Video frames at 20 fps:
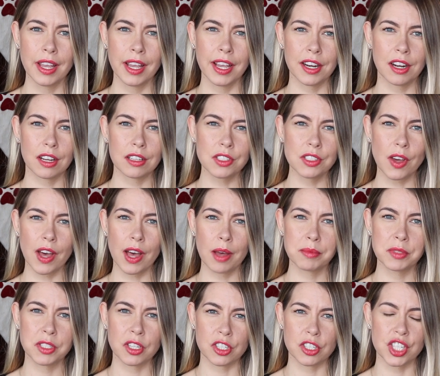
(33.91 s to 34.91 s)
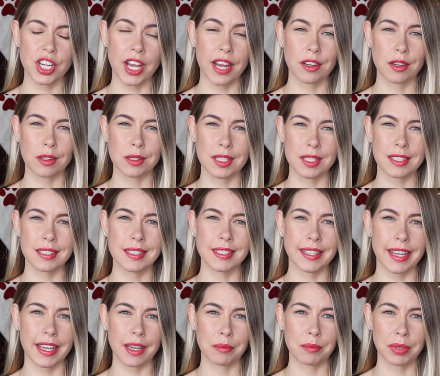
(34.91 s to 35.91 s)
It also helps your shadows
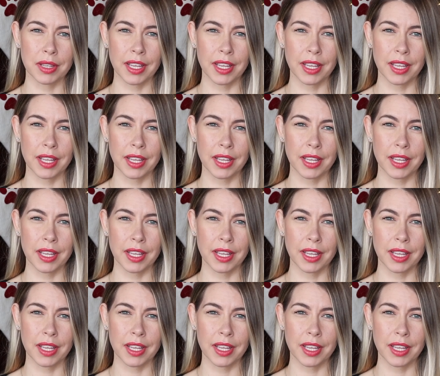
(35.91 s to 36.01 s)
stay in